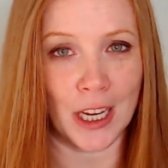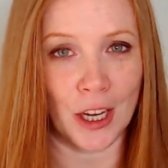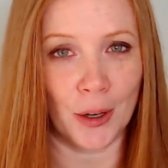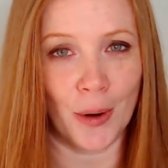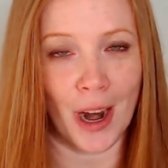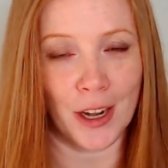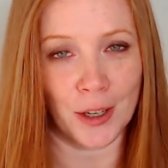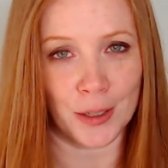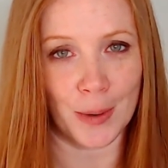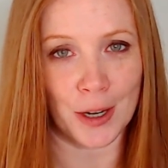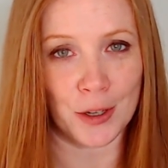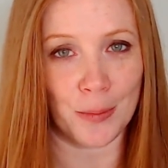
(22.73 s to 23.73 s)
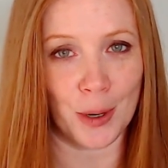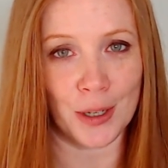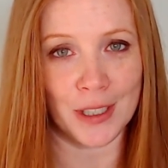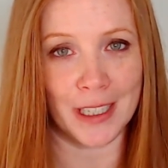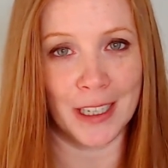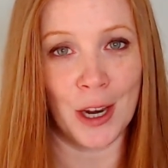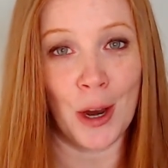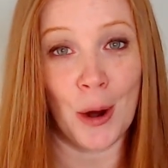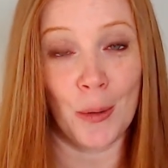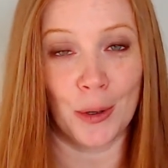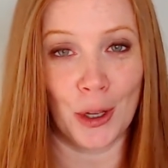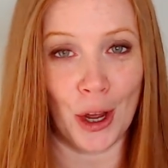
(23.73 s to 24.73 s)
you and your special person
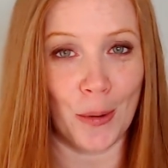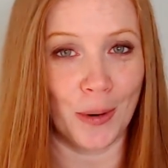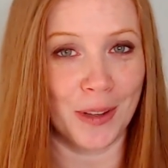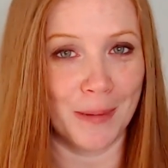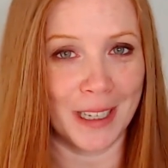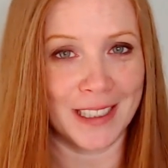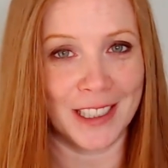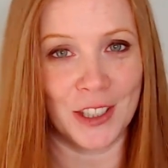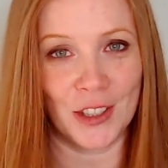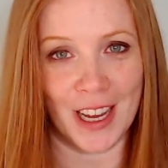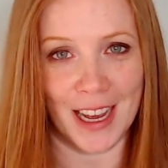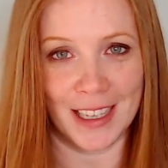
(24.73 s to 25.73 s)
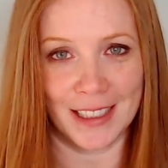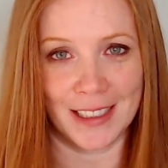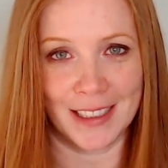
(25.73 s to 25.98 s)
will know what the message says.